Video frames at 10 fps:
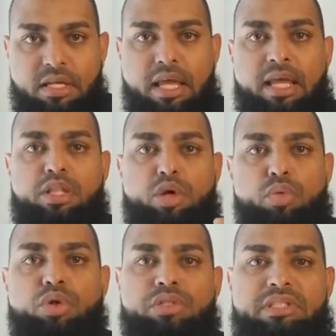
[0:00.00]
And the
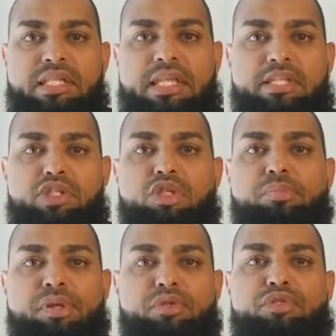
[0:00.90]
world needs to
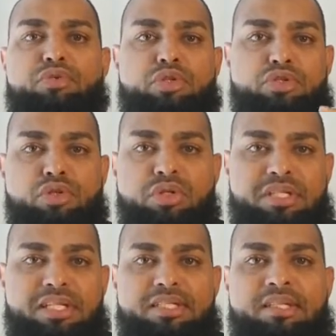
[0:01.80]
be restored to
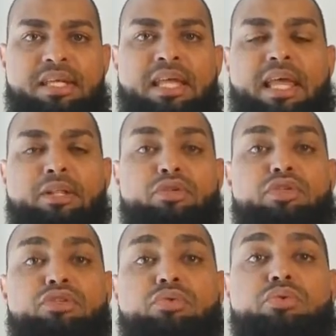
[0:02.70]
goodness. And the
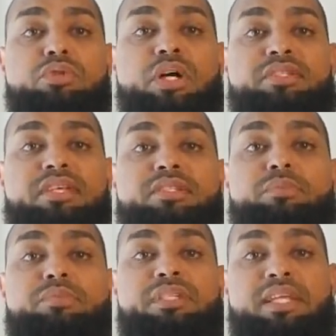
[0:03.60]
Rasulullah
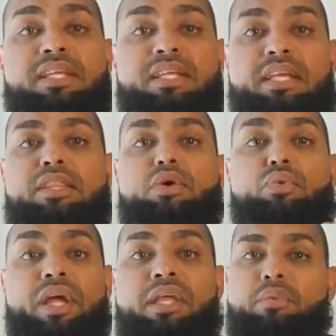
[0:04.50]
Sallallahu did it in the
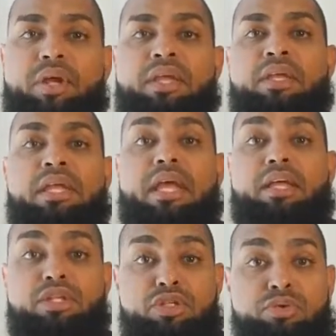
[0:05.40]
right way.
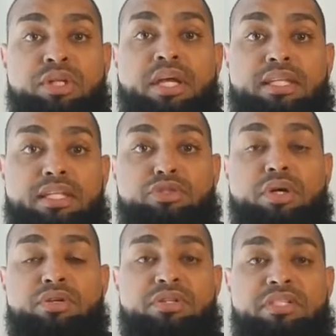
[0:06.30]
And you and I need to
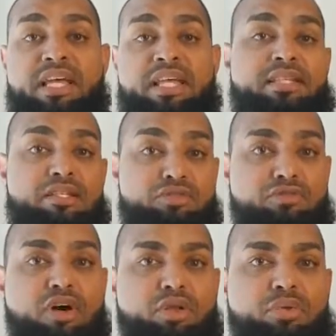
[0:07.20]
understand, as his
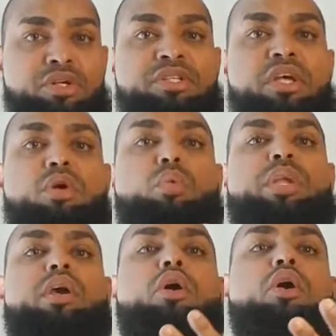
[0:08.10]
followers,
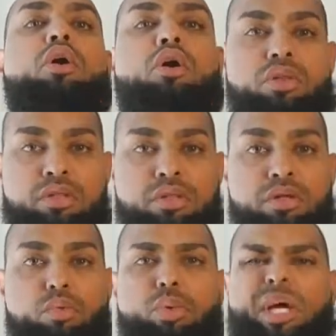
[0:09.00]
we all,
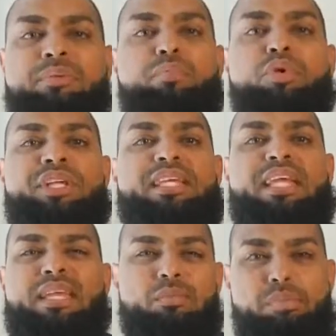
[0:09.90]

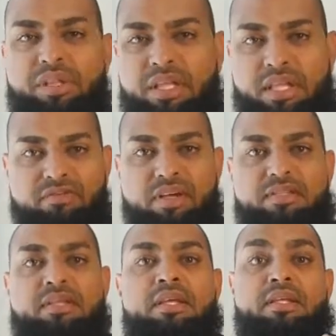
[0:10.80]
1.8 billion of
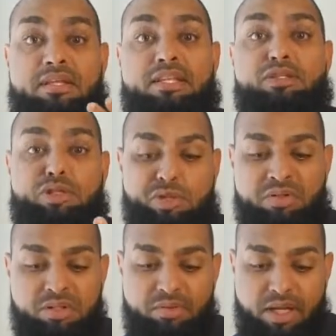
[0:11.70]
us, need to do
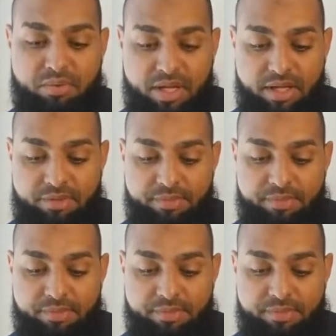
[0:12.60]
it the right way.